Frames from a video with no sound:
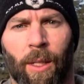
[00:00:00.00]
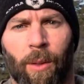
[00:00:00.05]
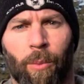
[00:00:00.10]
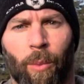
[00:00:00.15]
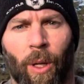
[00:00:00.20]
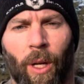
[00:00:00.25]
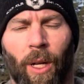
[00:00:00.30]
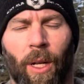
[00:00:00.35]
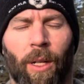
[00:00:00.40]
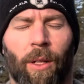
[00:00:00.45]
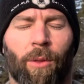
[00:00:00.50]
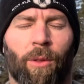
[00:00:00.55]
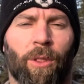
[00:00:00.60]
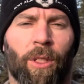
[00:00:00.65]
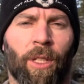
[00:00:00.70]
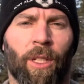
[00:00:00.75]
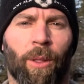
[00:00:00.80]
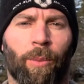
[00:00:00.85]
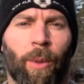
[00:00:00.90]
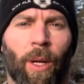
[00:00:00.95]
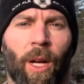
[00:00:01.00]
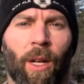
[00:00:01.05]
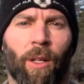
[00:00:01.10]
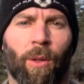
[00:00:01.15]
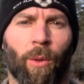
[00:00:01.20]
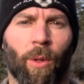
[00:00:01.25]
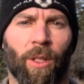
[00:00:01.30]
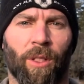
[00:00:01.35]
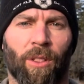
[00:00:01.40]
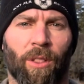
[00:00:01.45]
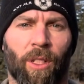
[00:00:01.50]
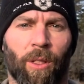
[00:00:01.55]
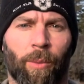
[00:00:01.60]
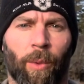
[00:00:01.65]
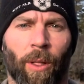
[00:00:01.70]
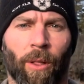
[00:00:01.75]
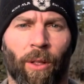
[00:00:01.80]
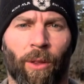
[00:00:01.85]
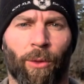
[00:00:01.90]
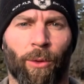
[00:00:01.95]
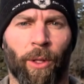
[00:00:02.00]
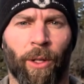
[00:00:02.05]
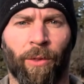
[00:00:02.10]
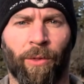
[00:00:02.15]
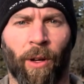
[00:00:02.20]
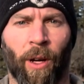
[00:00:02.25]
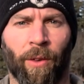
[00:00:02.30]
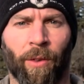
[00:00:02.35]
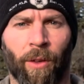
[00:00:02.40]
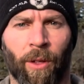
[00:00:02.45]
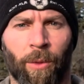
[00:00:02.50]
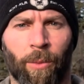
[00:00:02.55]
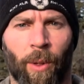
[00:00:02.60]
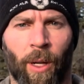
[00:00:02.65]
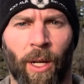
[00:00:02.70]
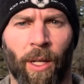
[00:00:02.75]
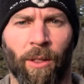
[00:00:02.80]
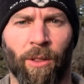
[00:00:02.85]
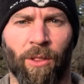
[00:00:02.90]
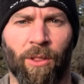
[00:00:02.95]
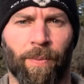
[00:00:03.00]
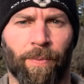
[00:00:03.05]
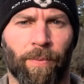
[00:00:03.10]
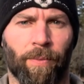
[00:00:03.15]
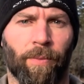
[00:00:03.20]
But I was thinking back to what I said about the 300 to 500 miles.